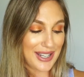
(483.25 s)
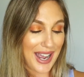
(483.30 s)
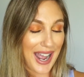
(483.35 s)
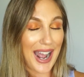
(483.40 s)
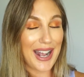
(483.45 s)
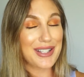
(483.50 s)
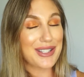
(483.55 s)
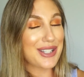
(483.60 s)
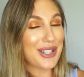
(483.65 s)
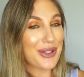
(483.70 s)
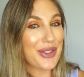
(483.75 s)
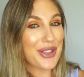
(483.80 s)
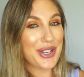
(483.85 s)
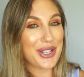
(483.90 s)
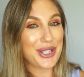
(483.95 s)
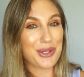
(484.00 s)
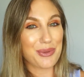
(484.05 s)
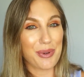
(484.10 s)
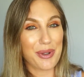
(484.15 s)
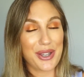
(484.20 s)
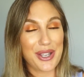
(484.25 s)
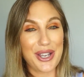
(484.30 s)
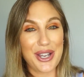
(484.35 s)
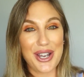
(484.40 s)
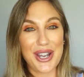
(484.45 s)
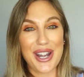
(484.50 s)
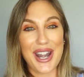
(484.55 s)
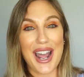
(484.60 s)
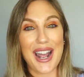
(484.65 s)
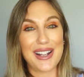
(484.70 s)
I still think it's really good.
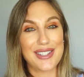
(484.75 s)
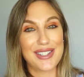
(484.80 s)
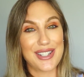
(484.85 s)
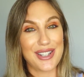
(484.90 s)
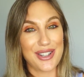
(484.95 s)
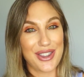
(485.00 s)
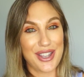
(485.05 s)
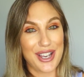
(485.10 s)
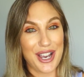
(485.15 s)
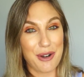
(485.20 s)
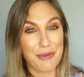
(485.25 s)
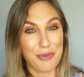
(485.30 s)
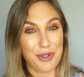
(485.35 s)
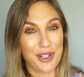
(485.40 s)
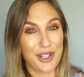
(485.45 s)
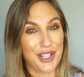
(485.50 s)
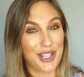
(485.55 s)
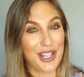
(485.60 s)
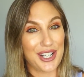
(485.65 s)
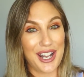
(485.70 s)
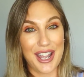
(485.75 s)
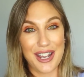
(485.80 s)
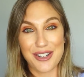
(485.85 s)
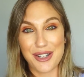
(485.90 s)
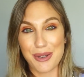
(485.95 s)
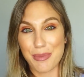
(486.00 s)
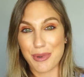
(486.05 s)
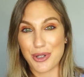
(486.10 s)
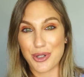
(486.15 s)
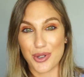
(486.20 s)
I still think I'm really gonna
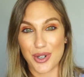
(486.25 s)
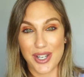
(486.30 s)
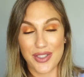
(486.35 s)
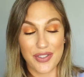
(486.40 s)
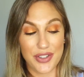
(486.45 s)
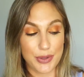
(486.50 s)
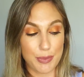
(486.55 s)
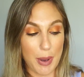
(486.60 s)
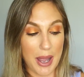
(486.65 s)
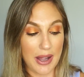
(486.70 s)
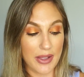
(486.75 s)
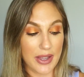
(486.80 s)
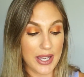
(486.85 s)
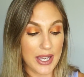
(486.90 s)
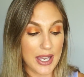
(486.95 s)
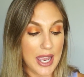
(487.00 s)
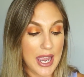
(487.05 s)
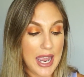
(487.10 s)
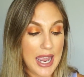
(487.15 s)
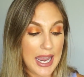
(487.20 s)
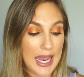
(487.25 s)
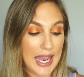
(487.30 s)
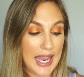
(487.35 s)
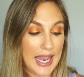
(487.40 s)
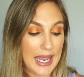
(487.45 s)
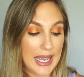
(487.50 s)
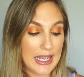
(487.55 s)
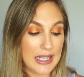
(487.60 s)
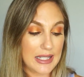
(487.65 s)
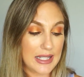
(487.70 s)
end up enjoying this palette.
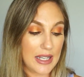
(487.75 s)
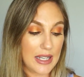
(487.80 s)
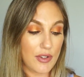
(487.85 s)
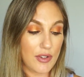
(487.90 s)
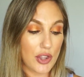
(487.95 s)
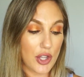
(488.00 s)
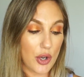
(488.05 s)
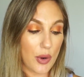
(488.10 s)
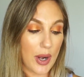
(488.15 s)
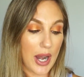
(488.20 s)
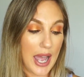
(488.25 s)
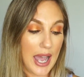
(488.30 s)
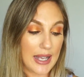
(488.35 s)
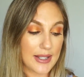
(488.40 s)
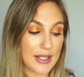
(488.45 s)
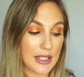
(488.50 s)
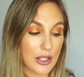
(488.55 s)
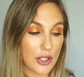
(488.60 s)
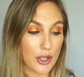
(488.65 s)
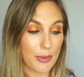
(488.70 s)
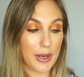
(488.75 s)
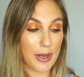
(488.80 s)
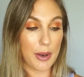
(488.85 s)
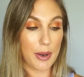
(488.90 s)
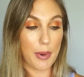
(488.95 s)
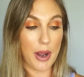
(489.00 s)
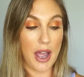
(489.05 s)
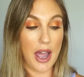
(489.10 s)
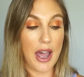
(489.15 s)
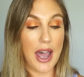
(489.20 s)
And even though it has a little
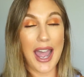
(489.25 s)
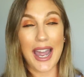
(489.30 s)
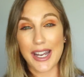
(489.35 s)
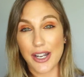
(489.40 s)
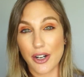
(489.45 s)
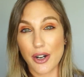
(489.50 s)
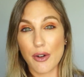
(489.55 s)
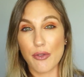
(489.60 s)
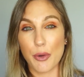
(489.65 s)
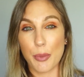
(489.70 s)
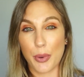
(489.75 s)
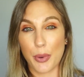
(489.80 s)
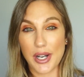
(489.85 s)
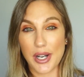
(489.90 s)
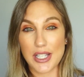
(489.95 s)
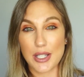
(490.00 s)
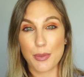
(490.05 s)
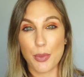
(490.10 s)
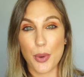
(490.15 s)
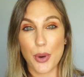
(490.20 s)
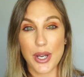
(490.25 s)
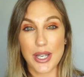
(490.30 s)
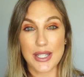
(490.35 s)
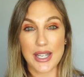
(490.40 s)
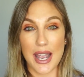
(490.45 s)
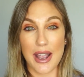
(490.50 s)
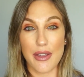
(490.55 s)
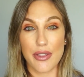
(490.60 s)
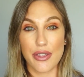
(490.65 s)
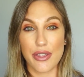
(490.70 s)
bit higher of a price point,
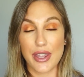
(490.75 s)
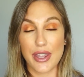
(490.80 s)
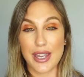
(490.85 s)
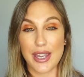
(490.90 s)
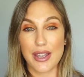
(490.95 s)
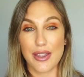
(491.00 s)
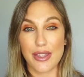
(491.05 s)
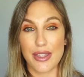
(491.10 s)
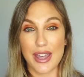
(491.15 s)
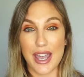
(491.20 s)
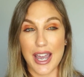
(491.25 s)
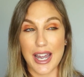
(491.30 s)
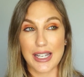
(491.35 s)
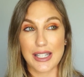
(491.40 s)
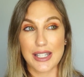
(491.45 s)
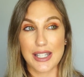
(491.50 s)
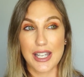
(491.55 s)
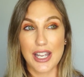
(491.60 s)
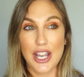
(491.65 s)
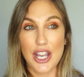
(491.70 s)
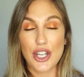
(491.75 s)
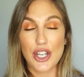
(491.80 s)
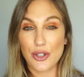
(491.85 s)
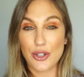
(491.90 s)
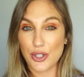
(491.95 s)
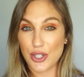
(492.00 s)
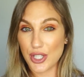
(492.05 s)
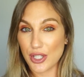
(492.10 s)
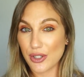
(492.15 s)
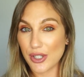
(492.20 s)
I think that
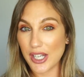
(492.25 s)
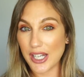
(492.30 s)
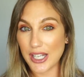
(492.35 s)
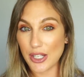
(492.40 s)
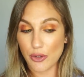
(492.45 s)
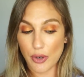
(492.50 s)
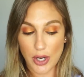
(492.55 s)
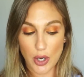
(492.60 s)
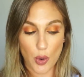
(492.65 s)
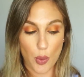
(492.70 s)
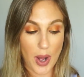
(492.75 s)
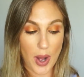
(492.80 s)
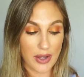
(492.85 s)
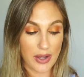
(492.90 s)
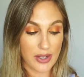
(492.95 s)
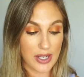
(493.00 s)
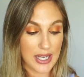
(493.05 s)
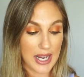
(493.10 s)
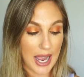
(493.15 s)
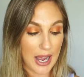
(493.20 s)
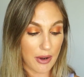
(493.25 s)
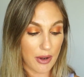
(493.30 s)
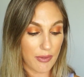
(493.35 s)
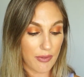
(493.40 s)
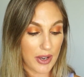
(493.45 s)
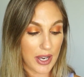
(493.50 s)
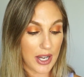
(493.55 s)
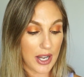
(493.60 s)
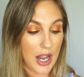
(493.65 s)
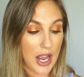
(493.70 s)
you're still getting great quality out
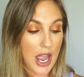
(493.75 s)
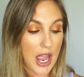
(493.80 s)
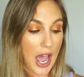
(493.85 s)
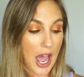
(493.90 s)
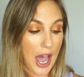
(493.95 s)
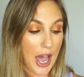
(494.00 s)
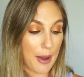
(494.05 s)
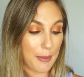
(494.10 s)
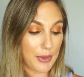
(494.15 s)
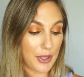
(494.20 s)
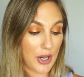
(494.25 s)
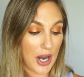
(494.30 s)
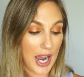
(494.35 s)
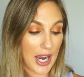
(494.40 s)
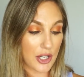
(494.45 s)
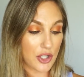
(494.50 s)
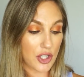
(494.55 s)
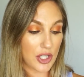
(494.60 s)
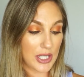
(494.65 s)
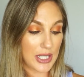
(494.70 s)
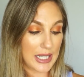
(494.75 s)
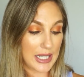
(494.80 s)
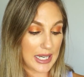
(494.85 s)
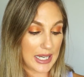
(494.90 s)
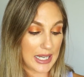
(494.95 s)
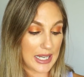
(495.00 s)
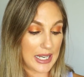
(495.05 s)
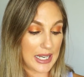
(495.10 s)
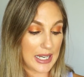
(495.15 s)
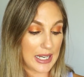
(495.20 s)
of it. Um, you're actually
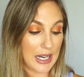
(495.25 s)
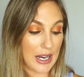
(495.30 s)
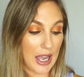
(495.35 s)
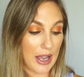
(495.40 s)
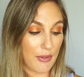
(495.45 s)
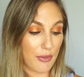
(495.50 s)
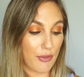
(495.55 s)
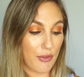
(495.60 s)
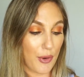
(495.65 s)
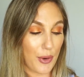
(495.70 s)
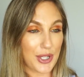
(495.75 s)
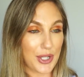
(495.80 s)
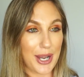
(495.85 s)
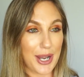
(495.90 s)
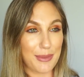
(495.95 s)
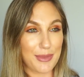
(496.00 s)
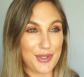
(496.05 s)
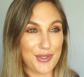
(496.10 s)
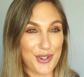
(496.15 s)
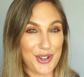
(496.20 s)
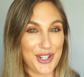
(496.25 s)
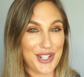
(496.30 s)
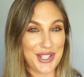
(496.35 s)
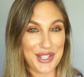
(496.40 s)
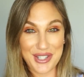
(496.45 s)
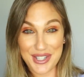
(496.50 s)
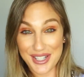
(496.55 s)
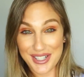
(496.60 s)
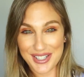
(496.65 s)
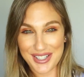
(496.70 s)
getting four times four is
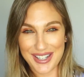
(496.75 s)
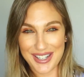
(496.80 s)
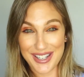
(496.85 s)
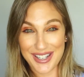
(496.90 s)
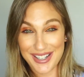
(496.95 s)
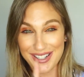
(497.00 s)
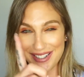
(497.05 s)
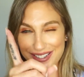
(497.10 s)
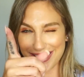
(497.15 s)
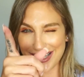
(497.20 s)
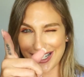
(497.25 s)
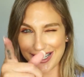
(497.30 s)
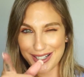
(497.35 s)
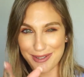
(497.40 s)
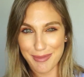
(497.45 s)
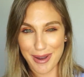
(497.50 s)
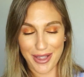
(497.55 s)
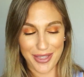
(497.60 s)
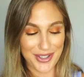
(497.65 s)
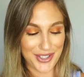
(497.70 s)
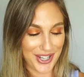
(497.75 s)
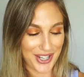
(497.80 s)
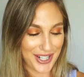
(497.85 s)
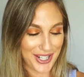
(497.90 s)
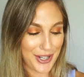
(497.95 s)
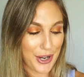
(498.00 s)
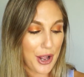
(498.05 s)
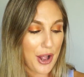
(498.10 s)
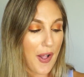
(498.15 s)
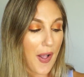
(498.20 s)
16. Math is
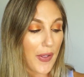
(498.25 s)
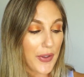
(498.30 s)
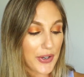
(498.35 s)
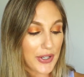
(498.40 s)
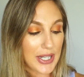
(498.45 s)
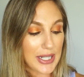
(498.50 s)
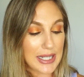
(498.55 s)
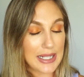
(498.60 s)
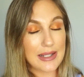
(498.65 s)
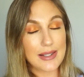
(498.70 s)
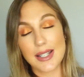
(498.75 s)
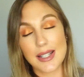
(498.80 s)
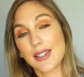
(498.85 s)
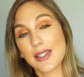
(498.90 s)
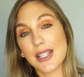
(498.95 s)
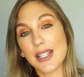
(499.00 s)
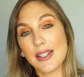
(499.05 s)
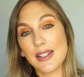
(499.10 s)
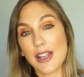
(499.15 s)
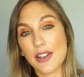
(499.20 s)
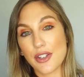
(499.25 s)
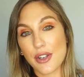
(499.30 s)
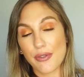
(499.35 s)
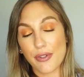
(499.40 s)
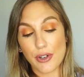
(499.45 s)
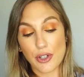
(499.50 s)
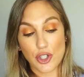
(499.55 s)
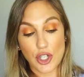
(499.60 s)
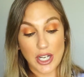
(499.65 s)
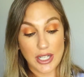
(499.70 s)
hard. You're getting 16
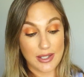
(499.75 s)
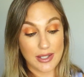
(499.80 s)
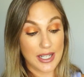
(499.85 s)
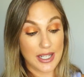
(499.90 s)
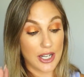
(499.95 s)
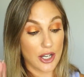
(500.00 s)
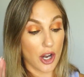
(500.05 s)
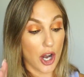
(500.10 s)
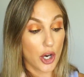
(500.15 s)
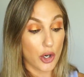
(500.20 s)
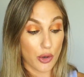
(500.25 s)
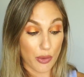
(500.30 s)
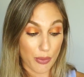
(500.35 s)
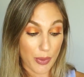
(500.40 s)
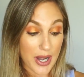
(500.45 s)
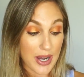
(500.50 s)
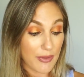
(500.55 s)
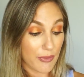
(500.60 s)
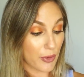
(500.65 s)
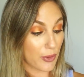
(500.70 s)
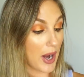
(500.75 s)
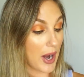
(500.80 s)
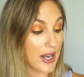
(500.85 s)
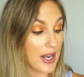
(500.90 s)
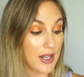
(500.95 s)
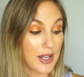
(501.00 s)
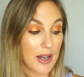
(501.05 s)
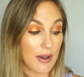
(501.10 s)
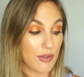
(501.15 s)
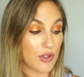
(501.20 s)
different shades in here, a great
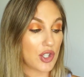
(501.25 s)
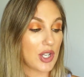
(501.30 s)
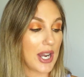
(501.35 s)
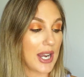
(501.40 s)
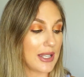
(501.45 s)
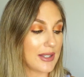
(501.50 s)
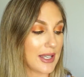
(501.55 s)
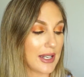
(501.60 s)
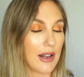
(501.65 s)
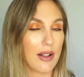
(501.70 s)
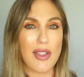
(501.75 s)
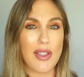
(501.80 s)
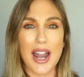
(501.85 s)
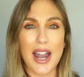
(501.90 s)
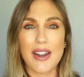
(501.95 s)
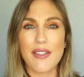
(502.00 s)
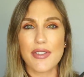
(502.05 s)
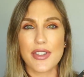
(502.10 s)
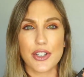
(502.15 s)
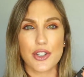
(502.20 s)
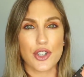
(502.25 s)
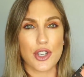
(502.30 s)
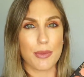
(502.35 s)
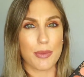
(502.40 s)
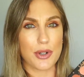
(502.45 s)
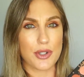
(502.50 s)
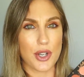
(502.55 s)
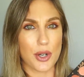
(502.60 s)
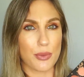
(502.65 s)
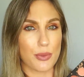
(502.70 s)
variety of shades. And a lot of these
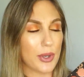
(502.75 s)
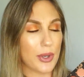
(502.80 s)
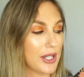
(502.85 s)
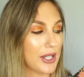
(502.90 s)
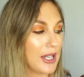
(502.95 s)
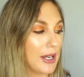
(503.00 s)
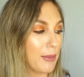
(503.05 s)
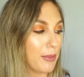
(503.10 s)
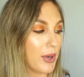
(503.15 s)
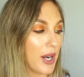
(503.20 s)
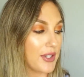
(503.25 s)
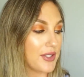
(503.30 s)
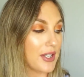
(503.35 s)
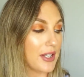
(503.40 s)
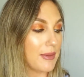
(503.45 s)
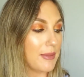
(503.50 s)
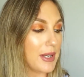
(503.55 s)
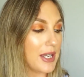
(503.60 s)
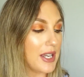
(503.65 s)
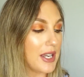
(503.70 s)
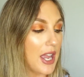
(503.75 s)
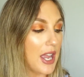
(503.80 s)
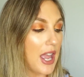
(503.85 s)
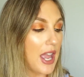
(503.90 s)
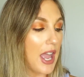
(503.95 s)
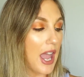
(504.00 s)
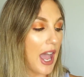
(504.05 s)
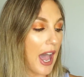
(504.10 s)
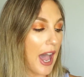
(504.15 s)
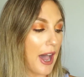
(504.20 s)
shimmers are really impressing me.
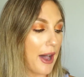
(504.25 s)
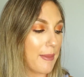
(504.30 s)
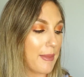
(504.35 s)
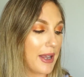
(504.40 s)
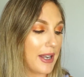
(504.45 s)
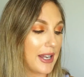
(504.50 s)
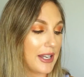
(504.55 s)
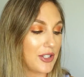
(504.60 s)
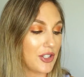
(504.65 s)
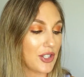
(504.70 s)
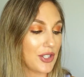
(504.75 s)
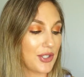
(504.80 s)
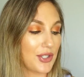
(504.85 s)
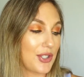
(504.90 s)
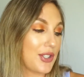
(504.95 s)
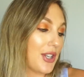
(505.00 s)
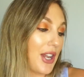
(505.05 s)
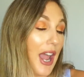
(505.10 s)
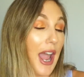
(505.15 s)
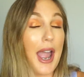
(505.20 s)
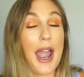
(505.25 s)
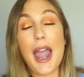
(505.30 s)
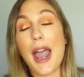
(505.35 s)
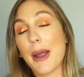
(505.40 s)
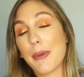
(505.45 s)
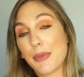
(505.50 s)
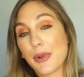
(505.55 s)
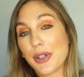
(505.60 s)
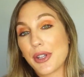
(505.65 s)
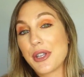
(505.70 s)
Um, and I just, I,
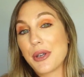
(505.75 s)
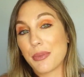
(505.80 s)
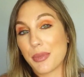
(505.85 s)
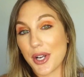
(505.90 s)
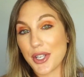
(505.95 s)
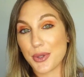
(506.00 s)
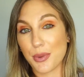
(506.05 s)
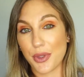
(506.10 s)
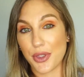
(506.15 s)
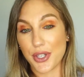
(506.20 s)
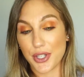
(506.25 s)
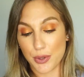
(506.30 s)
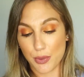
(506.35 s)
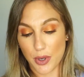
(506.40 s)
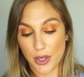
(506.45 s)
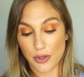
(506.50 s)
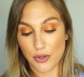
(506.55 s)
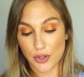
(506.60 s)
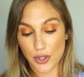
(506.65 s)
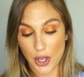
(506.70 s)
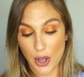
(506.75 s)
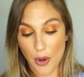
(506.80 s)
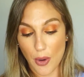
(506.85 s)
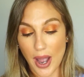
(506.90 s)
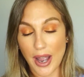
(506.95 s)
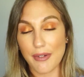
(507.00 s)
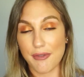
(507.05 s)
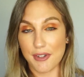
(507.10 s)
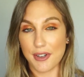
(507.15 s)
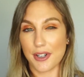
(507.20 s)
I'm really impressed with this one. So
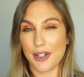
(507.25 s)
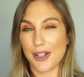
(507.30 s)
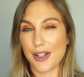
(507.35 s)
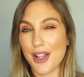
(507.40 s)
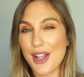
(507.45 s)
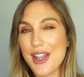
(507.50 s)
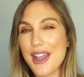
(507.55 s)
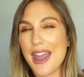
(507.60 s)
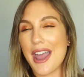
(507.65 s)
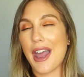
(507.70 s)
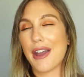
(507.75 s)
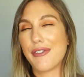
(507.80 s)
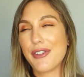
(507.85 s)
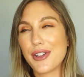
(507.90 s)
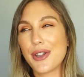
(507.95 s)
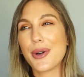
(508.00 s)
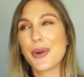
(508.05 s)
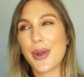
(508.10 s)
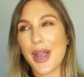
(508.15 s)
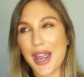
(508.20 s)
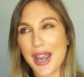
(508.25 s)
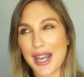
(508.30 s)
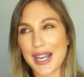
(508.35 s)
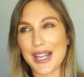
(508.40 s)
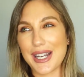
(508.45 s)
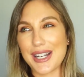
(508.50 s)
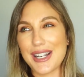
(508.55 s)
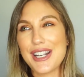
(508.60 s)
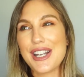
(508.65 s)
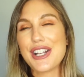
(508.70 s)
I feel, I feel
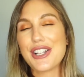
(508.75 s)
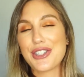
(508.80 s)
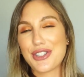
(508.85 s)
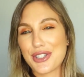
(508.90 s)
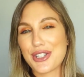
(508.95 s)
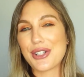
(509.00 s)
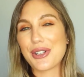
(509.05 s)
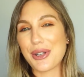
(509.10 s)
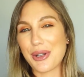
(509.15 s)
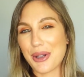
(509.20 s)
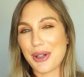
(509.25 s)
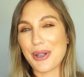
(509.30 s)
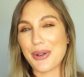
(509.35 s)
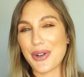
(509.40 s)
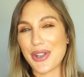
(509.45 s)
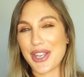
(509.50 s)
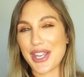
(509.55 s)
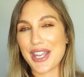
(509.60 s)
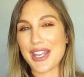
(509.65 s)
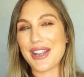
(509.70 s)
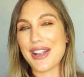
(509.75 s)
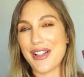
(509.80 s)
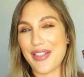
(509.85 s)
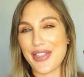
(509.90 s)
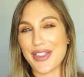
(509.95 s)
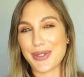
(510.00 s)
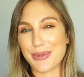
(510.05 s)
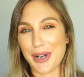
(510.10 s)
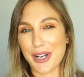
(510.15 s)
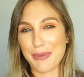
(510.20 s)
okay still including it in
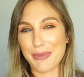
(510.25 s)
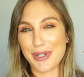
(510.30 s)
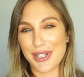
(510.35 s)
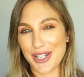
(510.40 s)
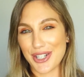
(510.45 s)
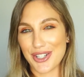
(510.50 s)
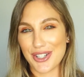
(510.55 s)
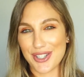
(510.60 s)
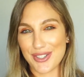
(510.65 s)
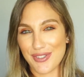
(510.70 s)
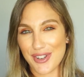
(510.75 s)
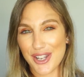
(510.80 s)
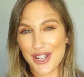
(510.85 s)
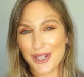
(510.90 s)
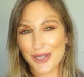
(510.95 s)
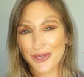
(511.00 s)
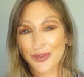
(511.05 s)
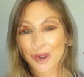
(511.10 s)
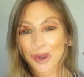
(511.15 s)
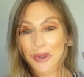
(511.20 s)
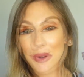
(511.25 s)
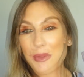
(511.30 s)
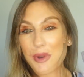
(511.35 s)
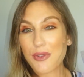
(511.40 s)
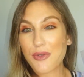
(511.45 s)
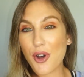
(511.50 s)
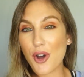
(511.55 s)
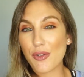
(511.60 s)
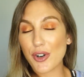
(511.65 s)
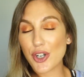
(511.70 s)
this recommendations video. Before we
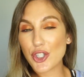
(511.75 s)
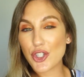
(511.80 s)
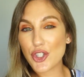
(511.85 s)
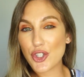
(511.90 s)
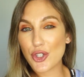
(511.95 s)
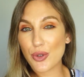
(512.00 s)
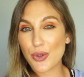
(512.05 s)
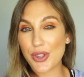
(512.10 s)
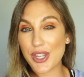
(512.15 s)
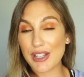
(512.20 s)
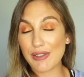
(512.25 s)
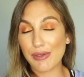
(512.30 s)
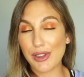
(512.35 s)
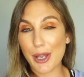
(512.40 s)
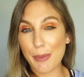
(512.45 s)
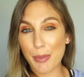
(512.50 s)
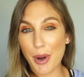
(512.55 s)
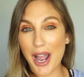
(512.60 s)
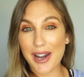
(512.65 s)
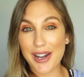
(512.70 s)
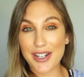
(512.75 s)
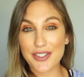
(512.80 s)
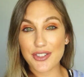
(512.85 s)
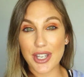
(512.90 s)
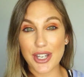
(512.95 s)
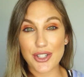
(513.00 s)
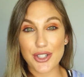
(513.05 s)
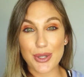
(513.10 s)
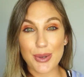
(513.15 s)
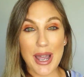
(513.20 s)
move over to the lip products,
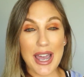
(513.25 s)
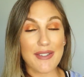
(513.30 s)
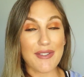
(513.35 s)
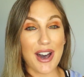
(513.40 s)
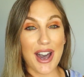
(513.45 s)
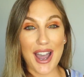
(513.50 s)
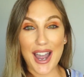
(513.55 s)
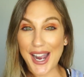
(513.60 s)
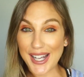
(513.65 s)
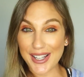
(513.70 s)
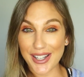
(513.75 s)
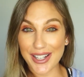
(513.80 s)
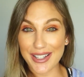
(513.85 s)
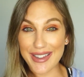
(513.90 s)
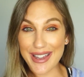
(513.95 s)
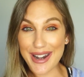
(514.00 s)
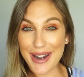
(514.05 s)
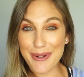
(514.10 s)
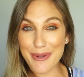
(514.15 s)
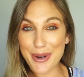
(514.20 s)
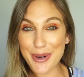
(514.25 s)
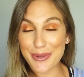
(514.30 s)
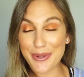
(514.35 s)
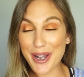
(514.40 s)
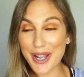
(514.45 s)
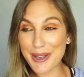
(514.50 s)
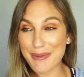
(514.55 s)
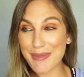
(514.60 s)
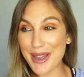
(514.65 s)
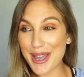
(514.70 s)
I do have a highlight that I want to
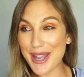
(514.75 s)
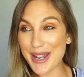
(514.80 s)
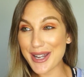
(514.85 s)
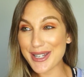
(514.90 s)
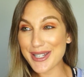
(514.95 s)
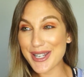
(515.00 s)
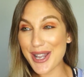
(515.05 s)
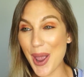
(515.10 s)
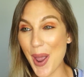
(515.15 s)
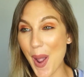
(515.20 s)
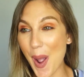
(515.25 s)
recommend.